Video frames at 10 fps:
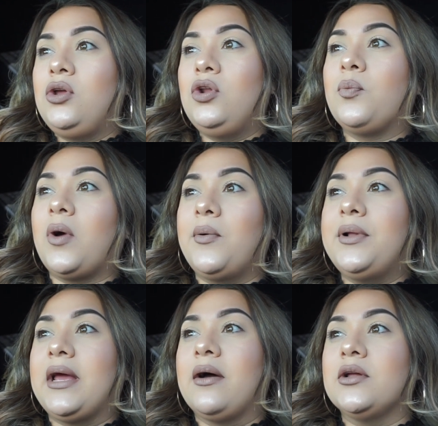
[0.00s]
you know, probably
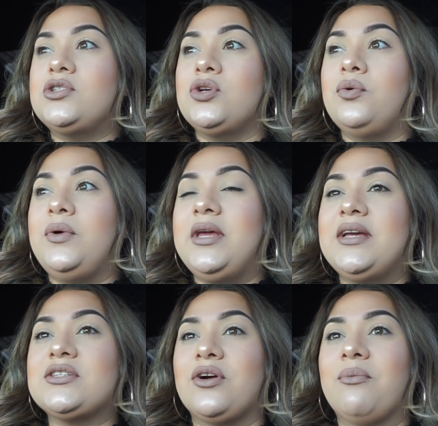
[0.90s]
like a two
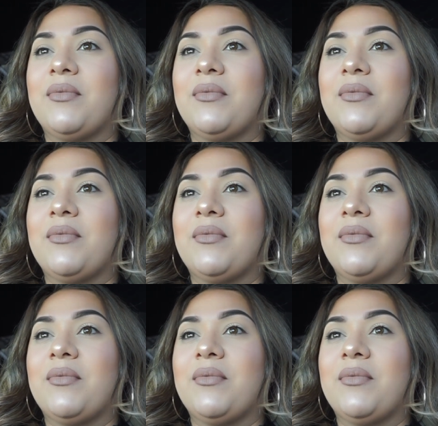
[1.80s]
weeks or a